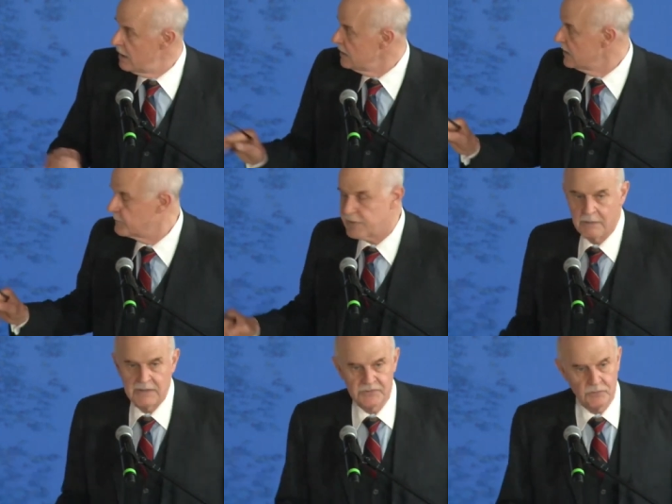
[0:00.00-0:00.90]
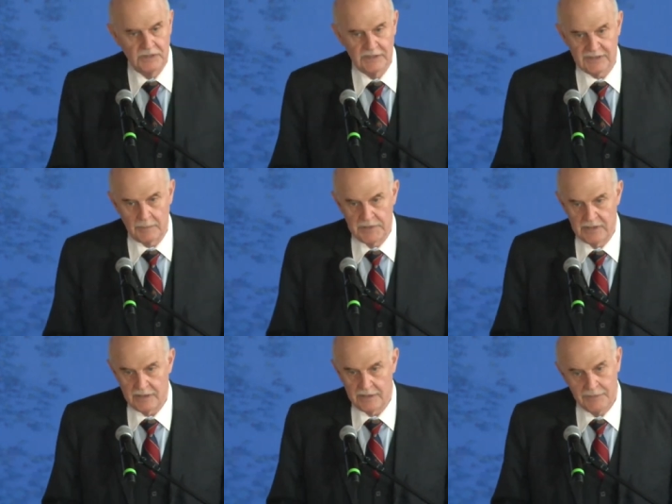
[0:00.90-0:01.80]
all the problems will
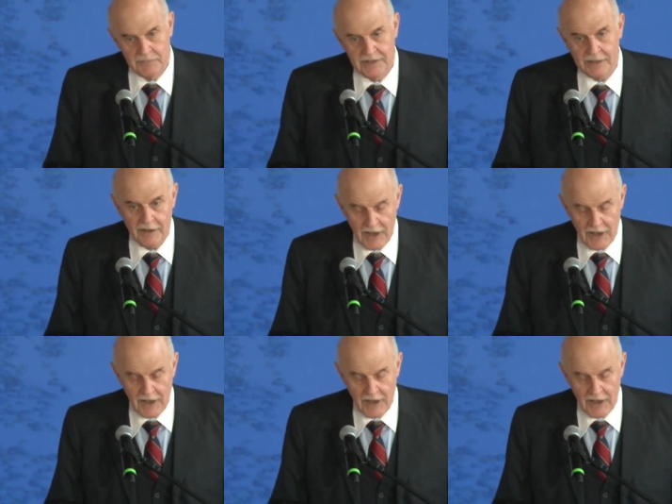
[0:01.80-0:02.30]
disappear, even the